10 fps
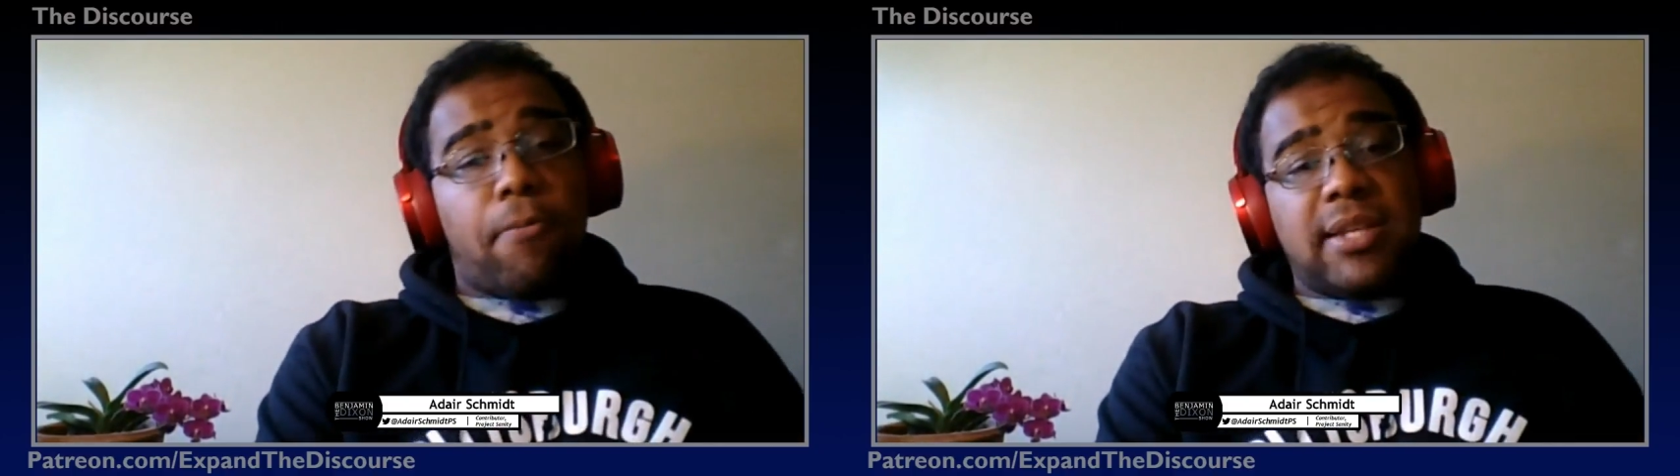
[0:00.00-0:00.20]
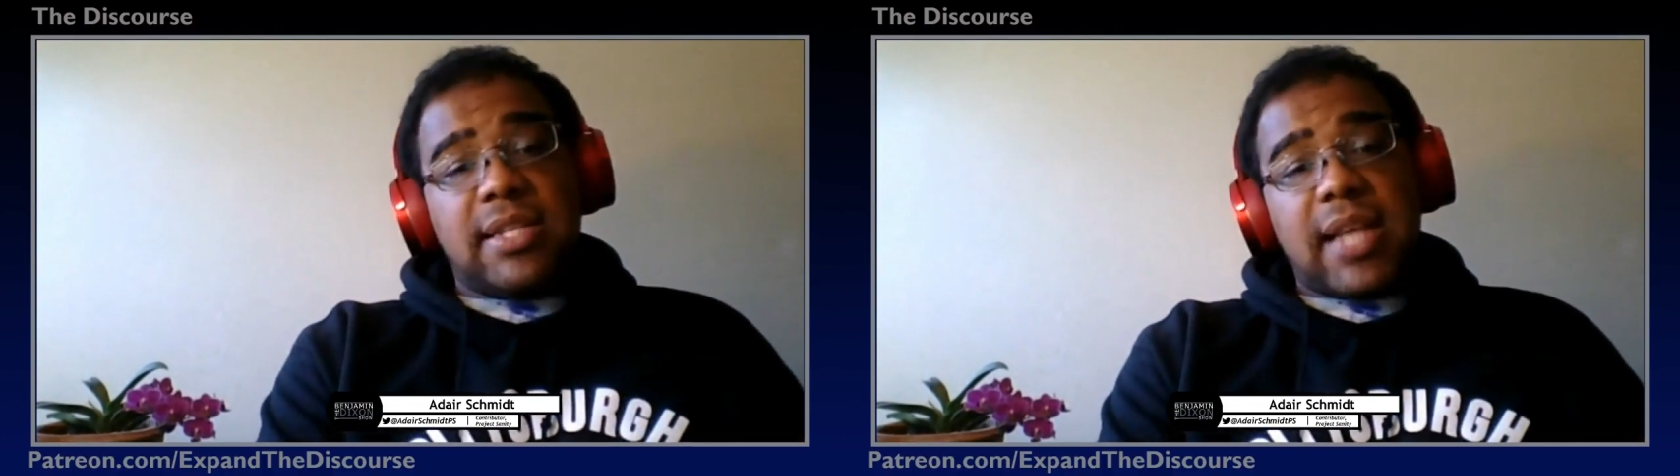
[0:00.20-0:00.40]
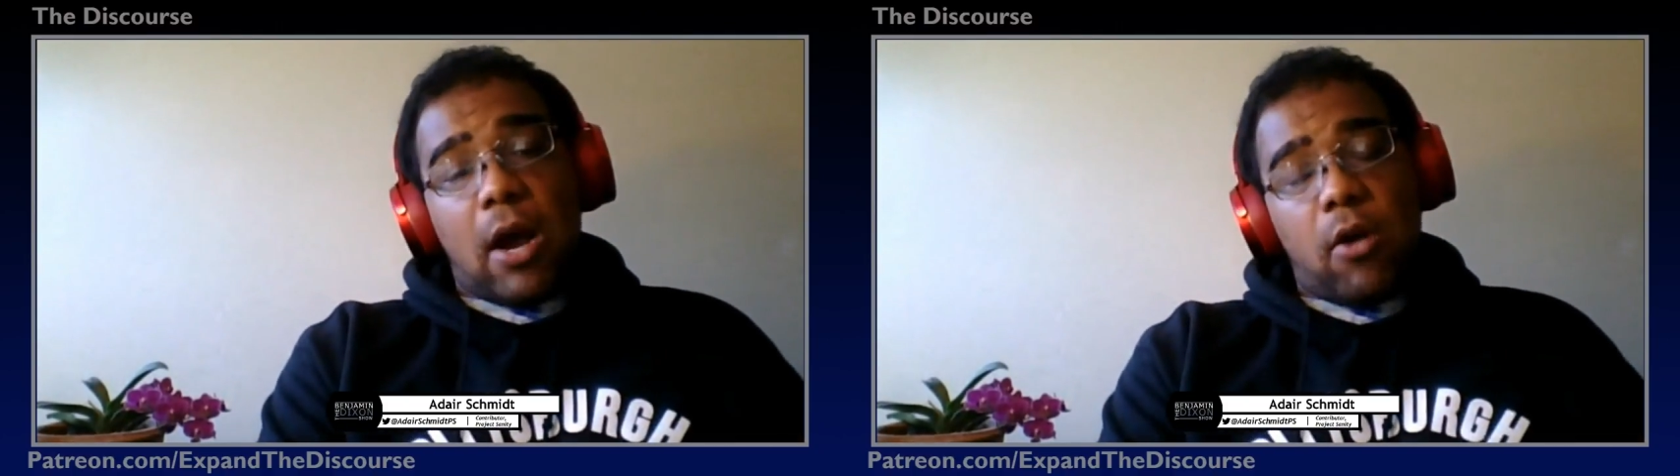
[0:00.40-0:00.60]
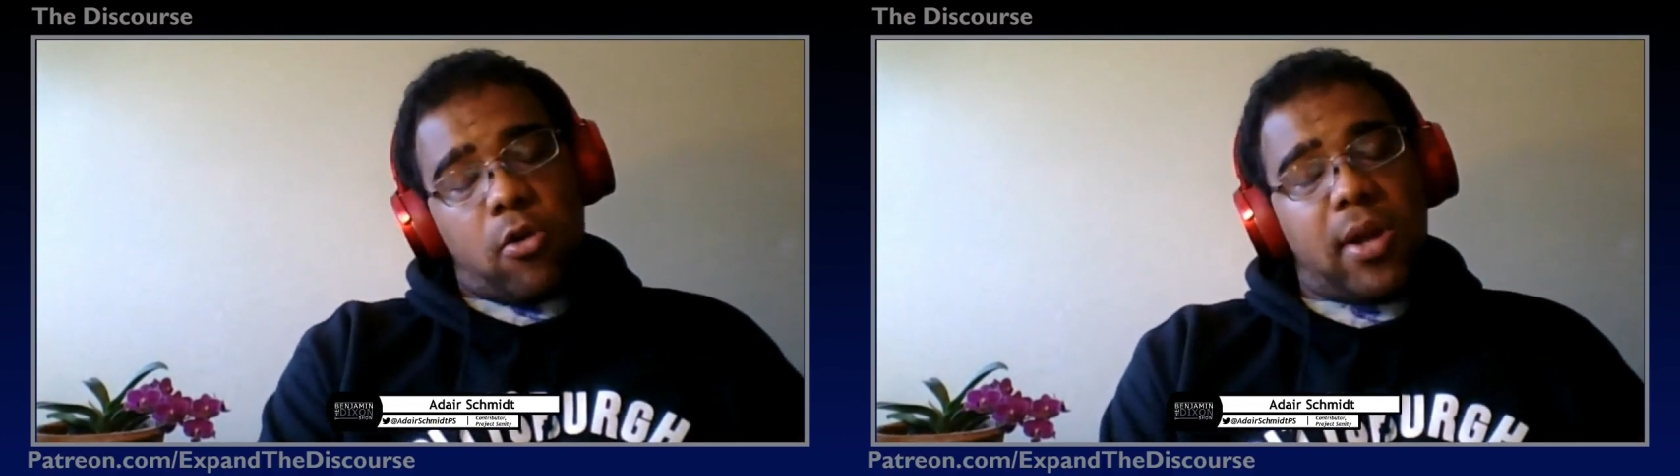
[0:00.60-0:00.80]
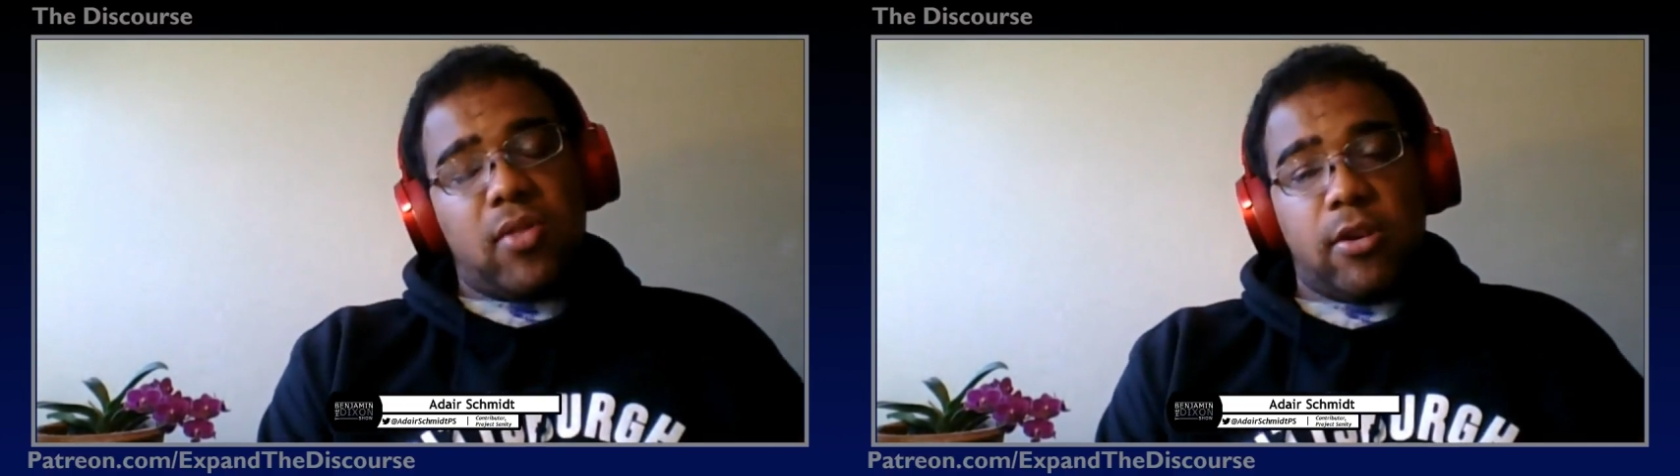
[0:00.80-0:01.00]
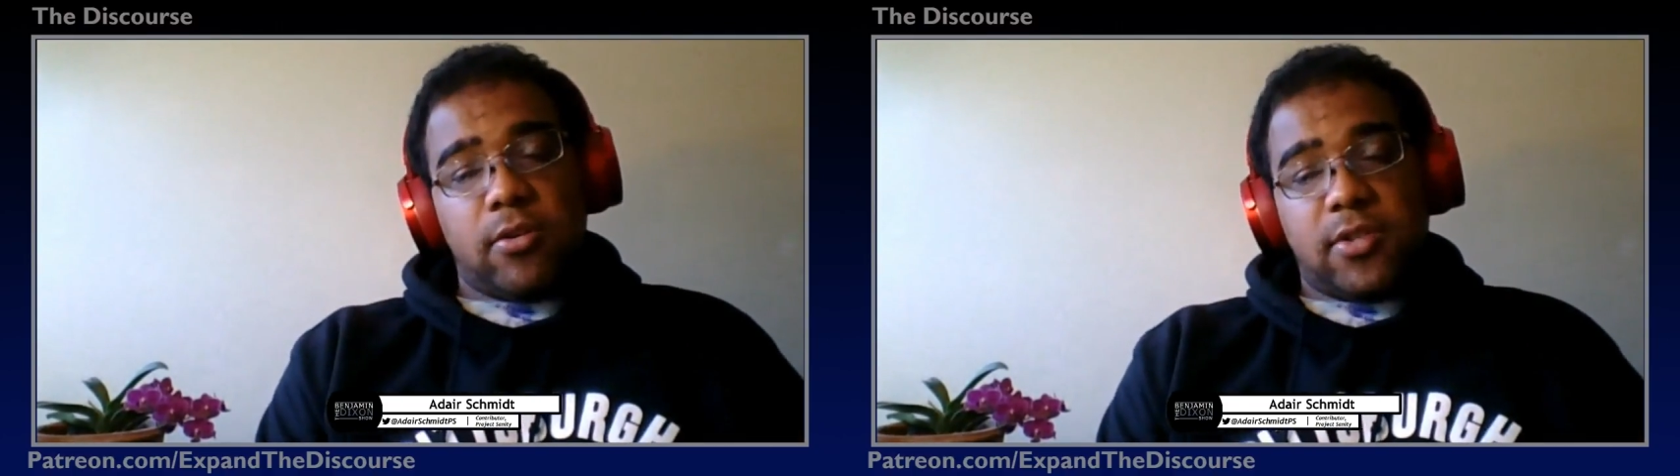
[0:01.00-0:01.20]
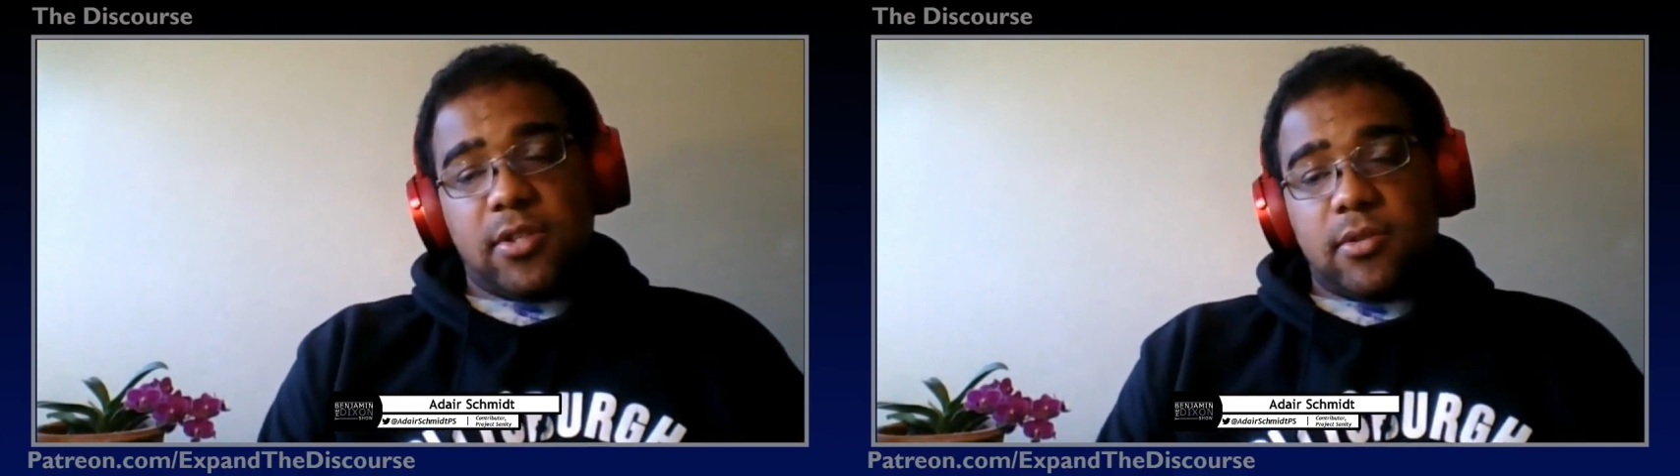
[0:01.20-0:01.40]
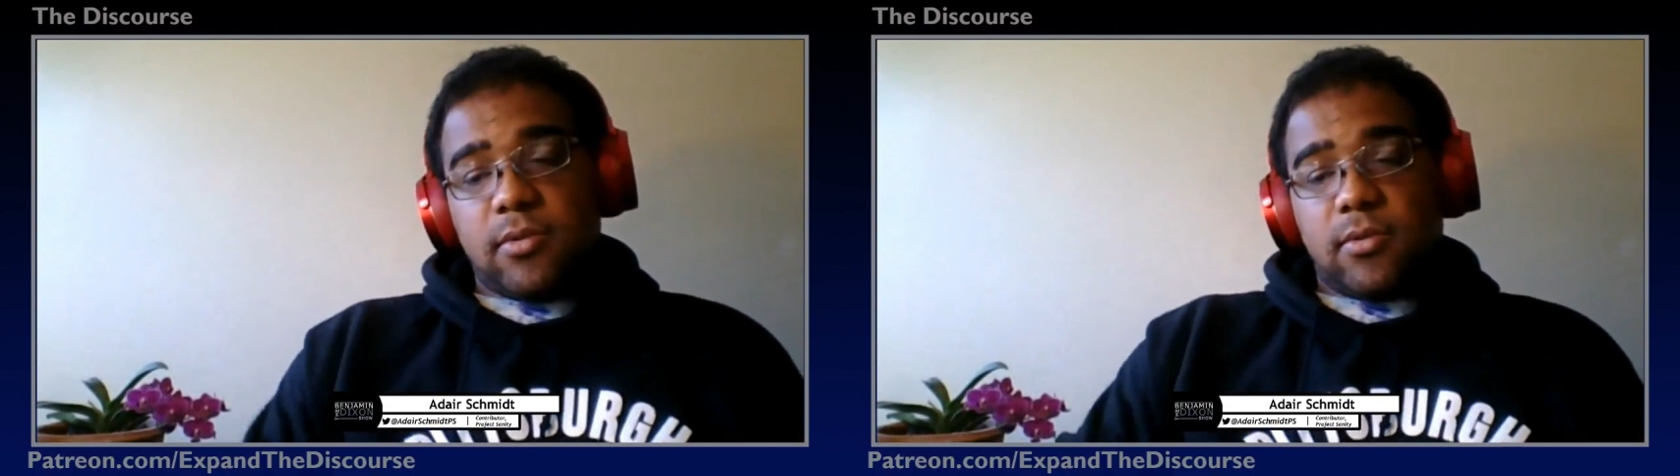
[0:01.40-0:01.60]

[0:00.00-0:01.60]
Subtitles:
replace these outgoing leaders.